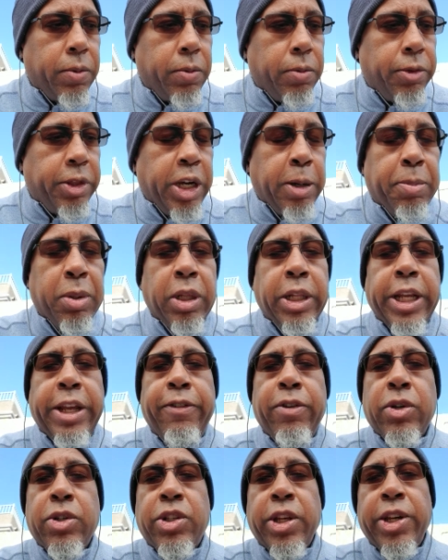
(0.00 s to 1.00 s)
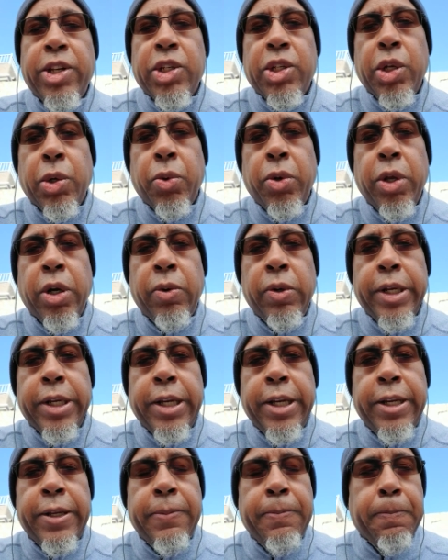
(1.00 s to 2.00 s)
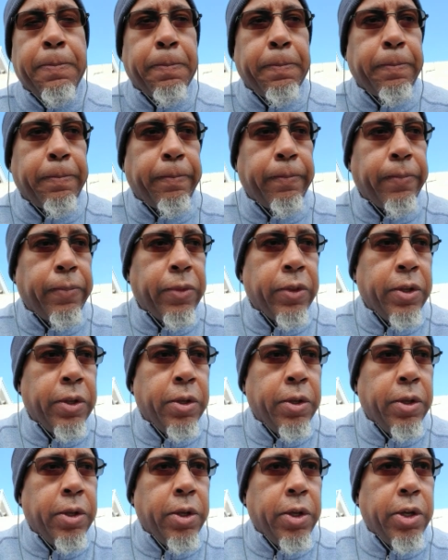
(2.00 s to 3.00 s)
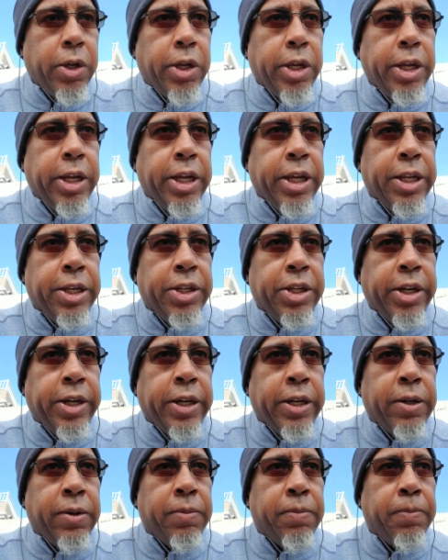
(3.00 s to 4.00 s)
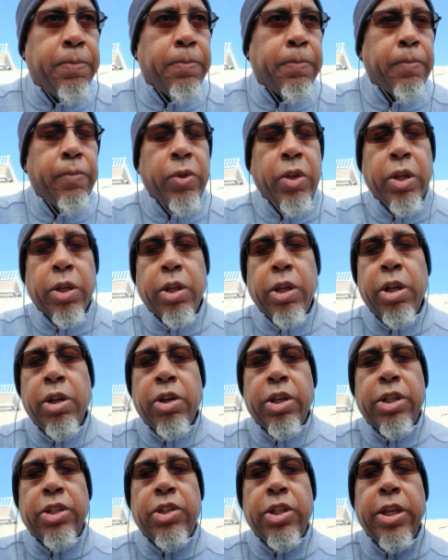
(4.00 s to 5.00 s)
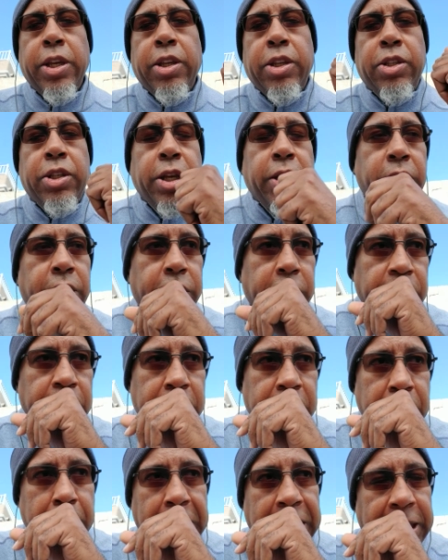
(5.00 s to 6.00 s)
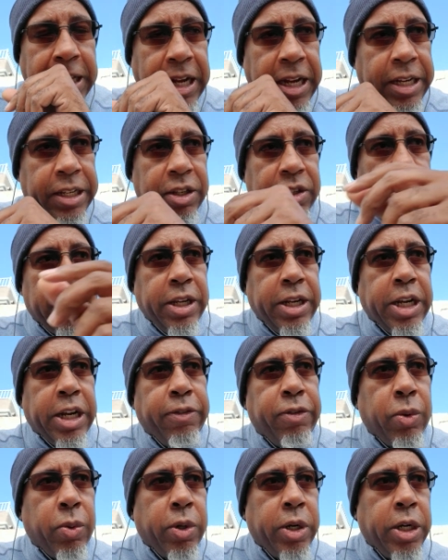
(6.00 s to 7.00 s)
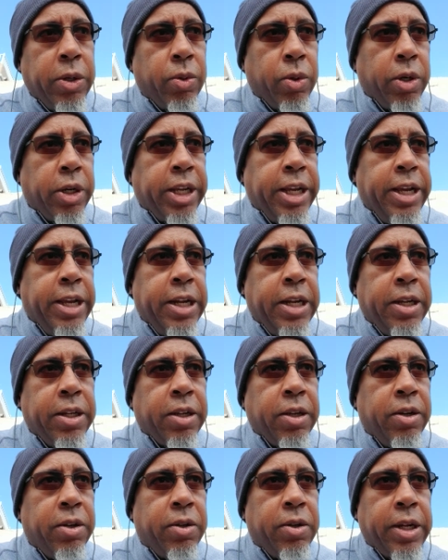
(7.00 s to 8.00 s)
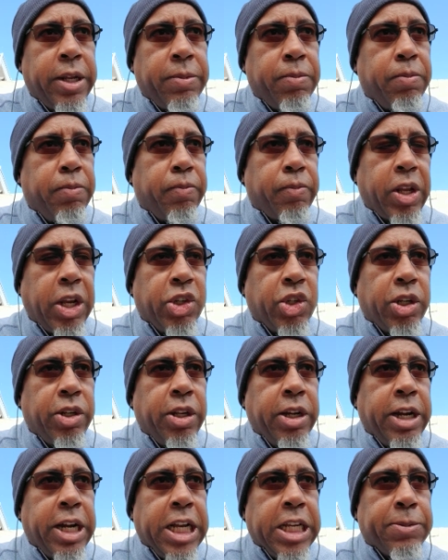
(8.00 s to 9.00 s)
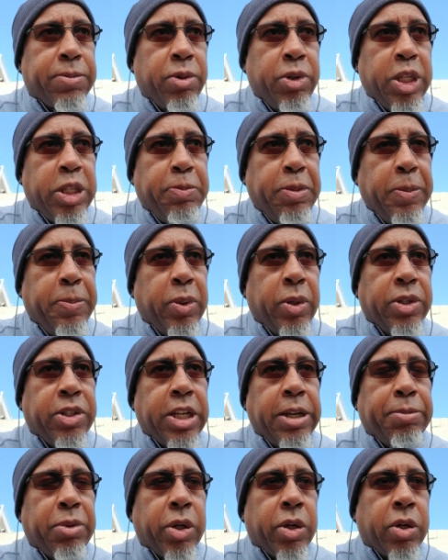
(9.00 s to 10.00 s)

they're believers. They just don't know it yet. And, um, you know, you see you see it on YouTube a lot. You see it everywhere where, yeah, you know, I, I shared the gospel. These people accepted